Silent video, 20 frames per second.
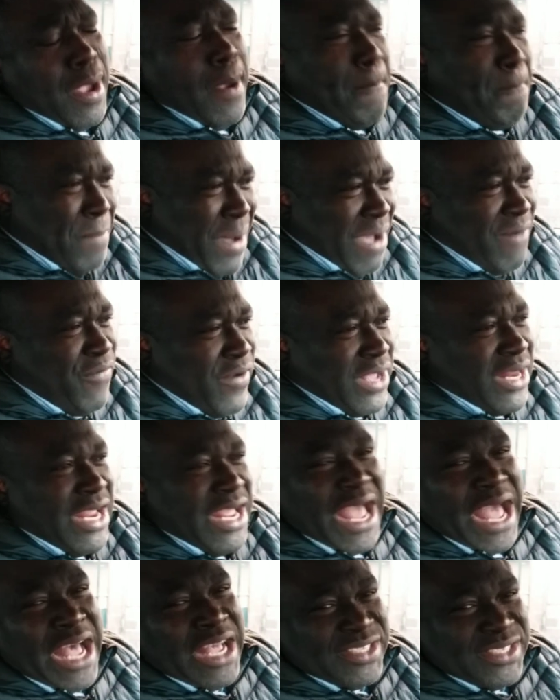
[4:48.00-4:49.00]
perfectly
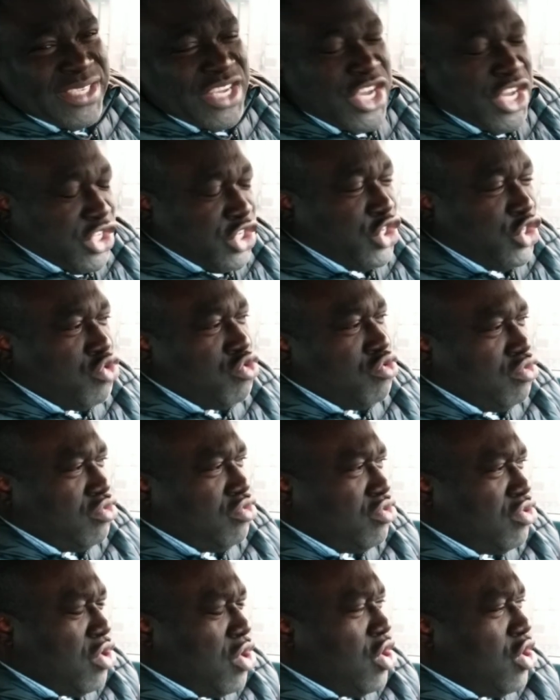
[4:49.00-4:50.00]
as it should.
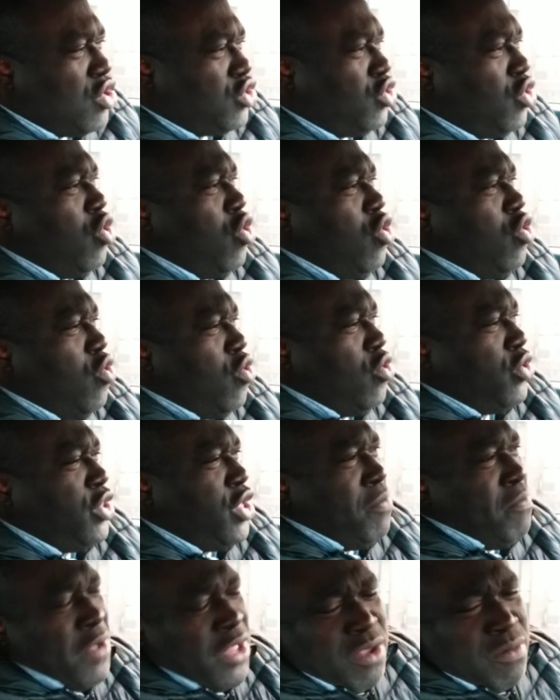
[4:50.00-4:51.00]
So
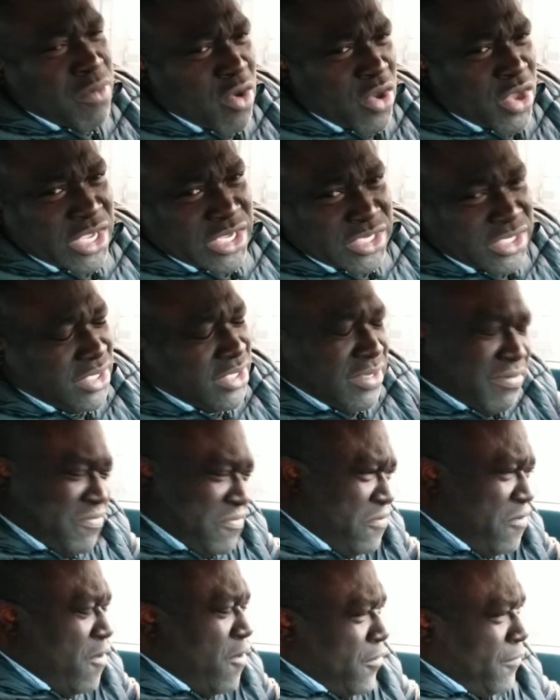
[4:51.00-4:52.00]
the minimum is
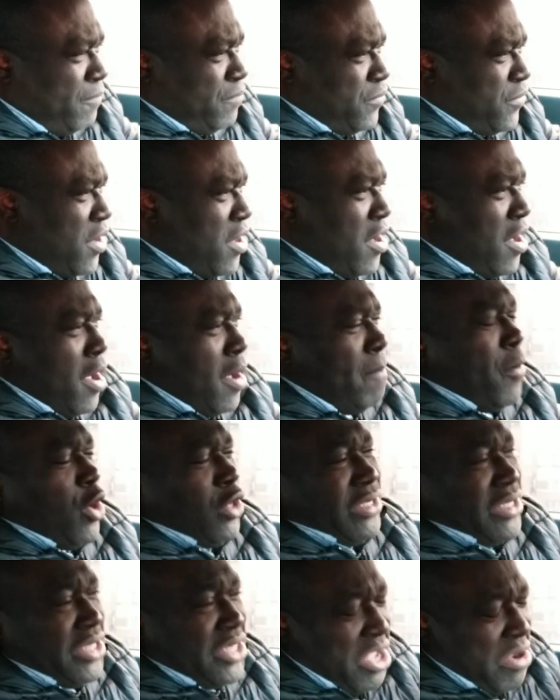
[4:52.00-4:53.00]
4.
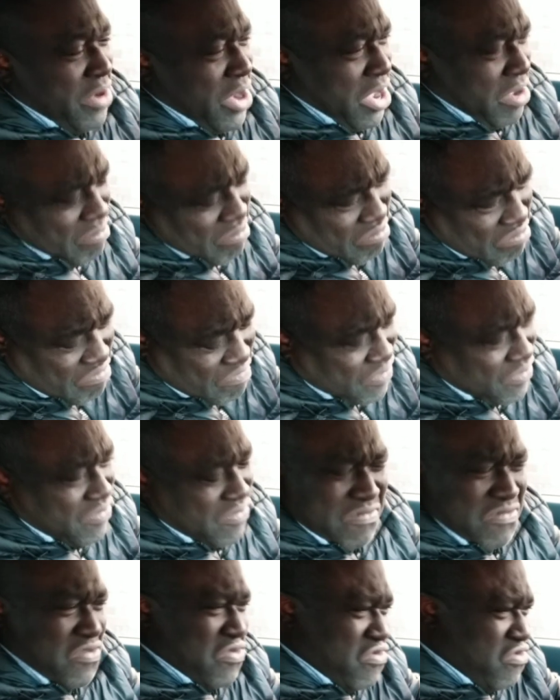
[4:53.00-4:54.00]
But 3,
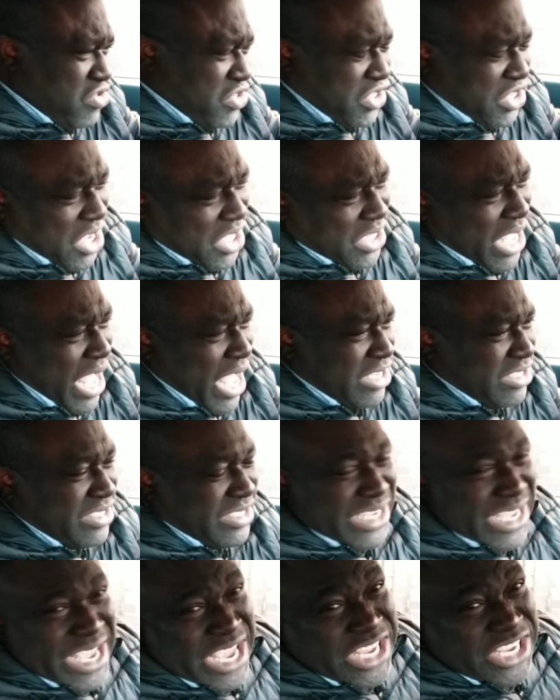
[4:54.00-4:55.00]
we'll see it
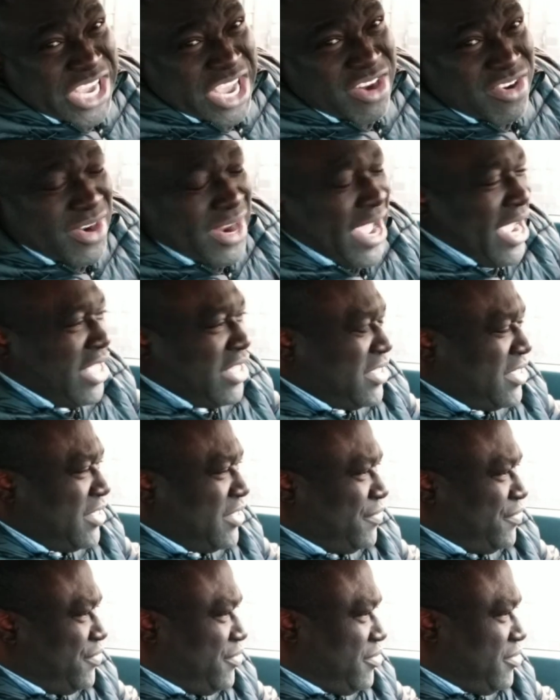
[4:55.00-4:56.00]
as a yellow
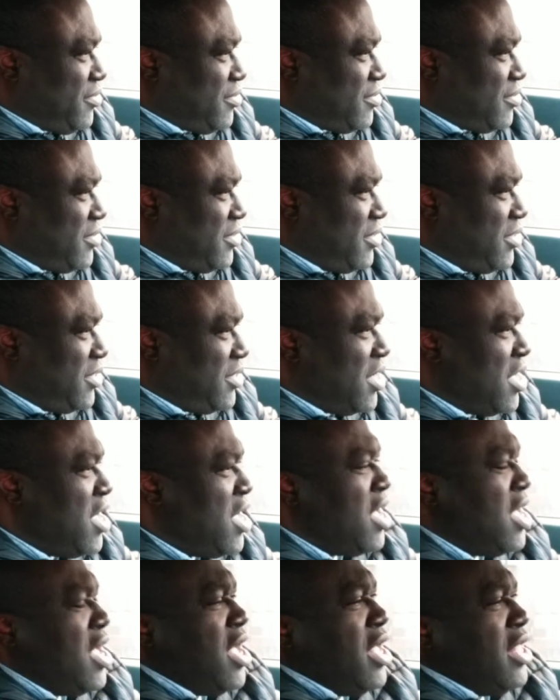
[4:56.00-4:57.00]
light.
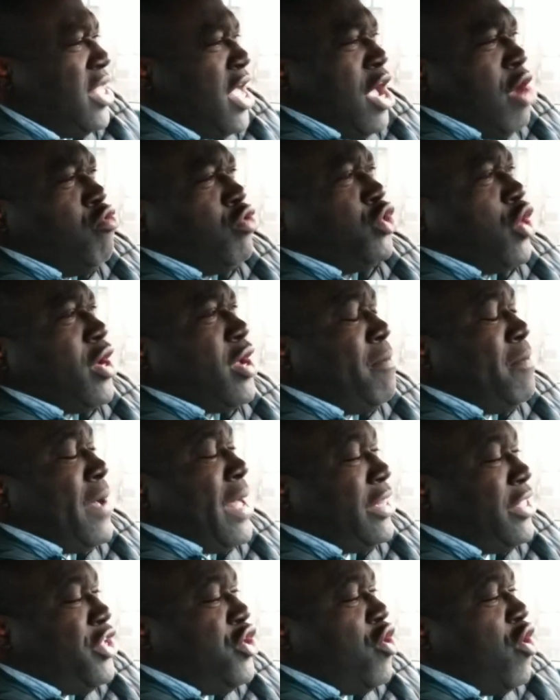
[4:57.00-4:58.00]
Then we'll talk
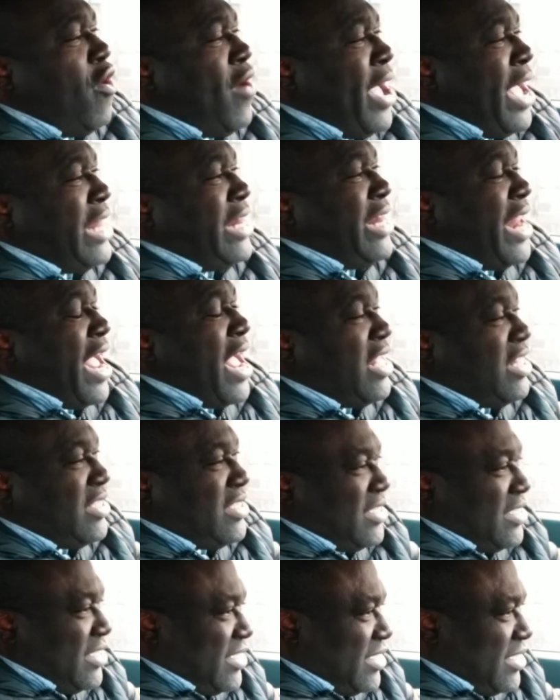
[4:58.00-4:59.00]
about your
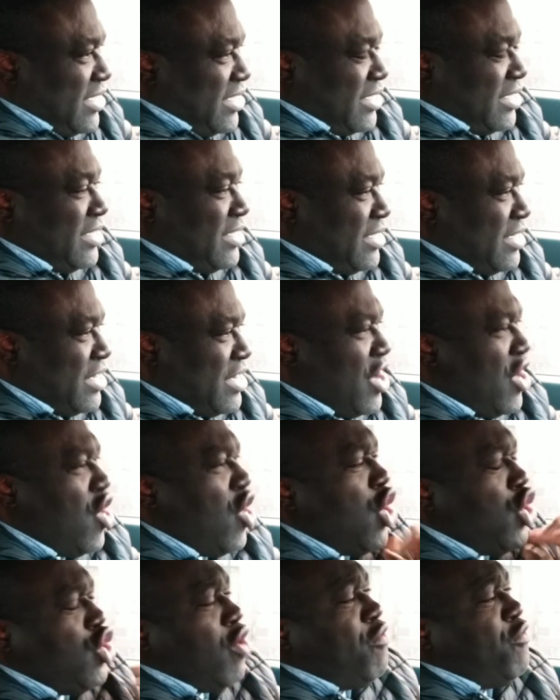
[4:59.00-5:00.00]
headlights
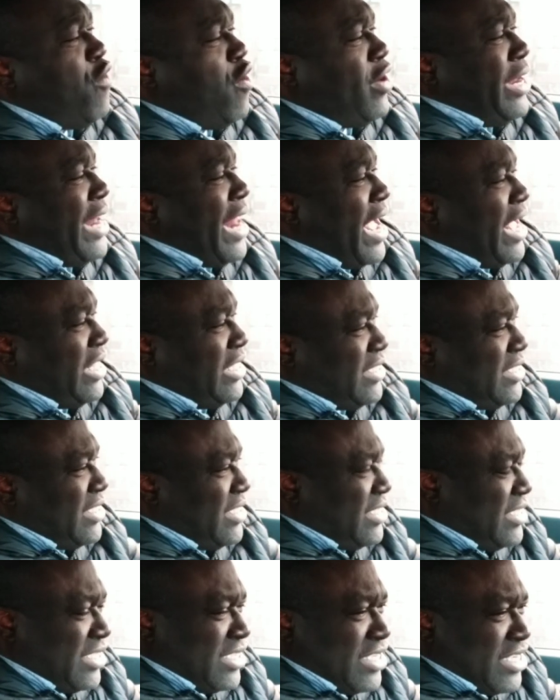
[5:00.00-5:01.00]
or your fog
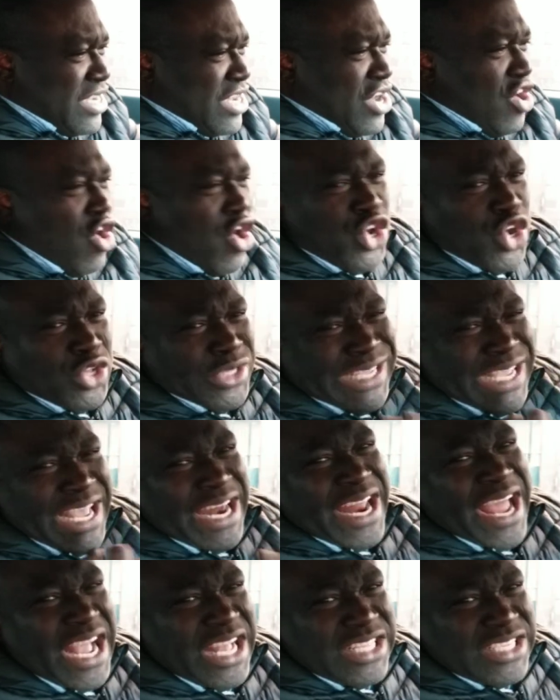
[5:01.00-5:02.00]
lights or your tail
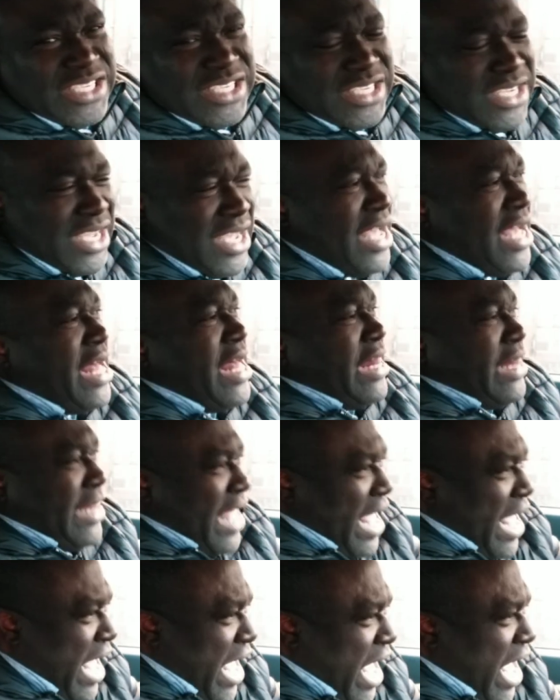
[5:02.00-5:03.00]
lights.
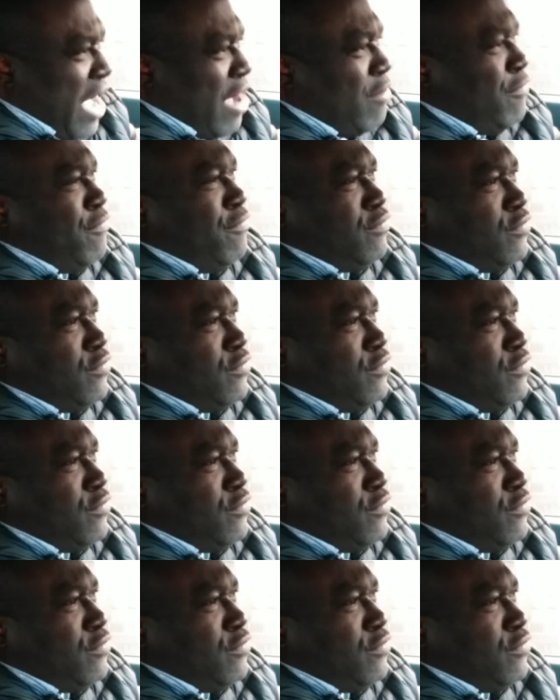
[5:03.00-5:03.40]
They have